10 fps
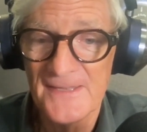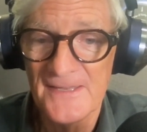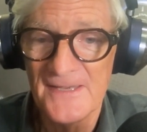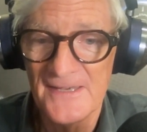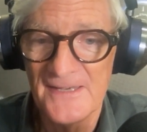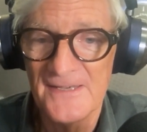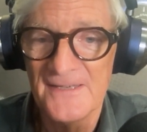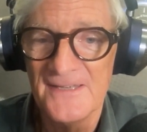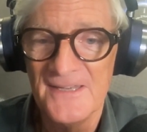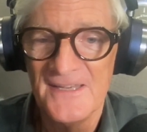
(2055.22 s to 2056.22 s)
They
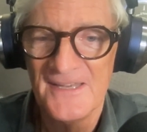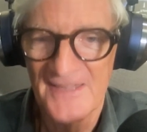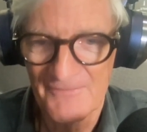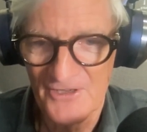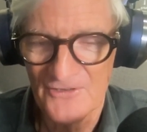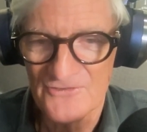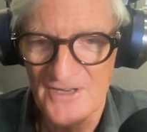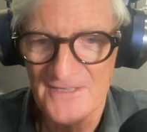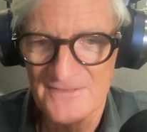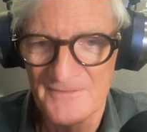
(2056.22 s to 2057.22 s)
have a
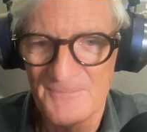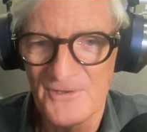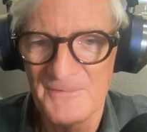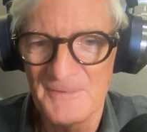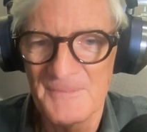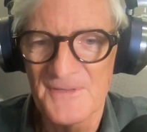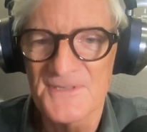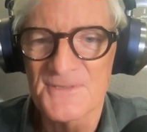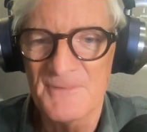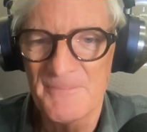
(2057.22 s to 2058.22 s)
contract of employment with
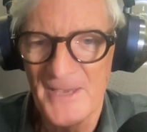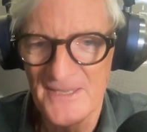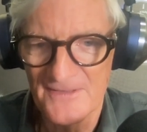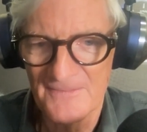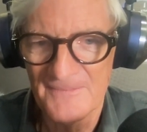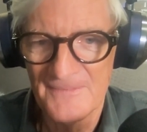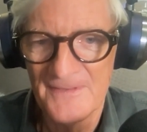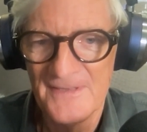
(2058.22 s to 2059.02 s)
us. We pay them.